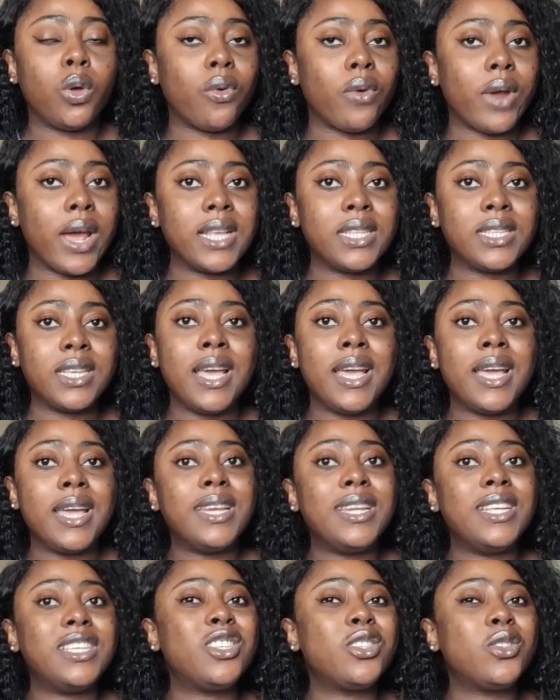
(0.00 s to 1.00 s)
All right,
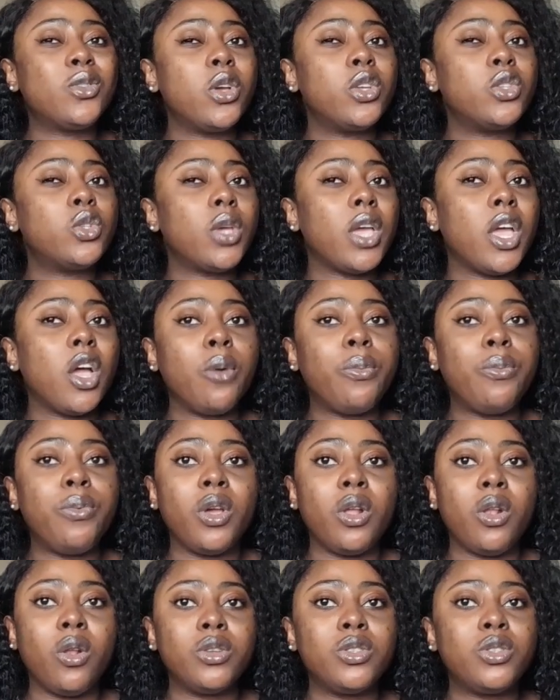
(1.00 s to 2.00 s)
this is going to help
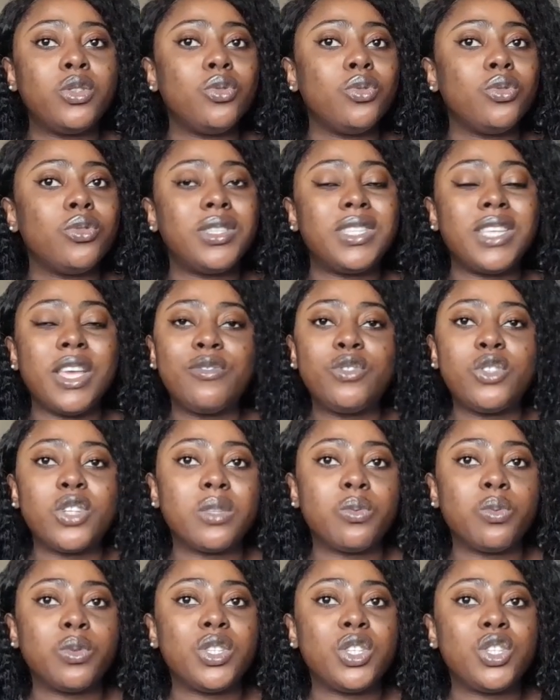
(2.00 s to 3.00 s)
you a lot to save
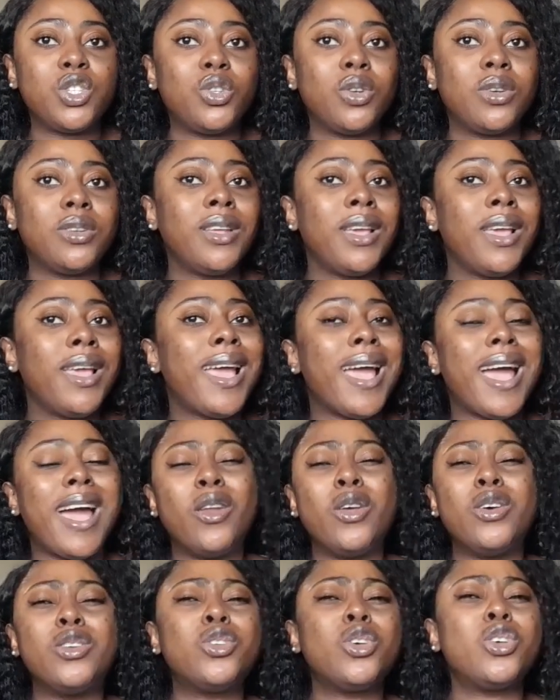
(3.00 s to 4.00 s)
transportation
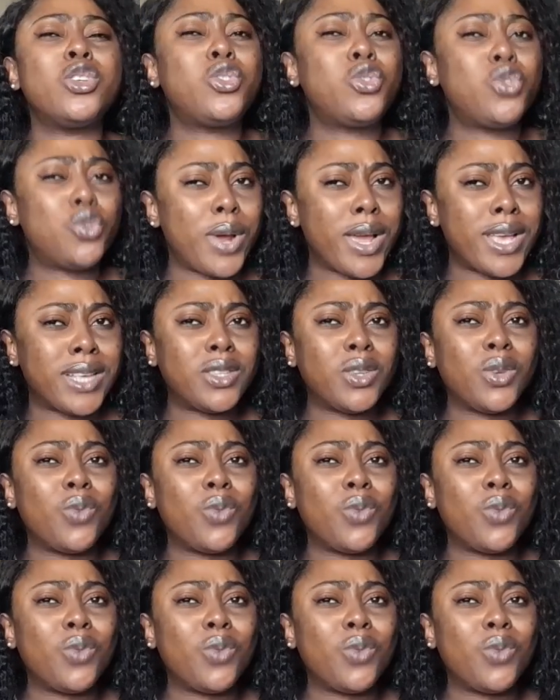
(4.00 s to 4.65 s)
and also stress.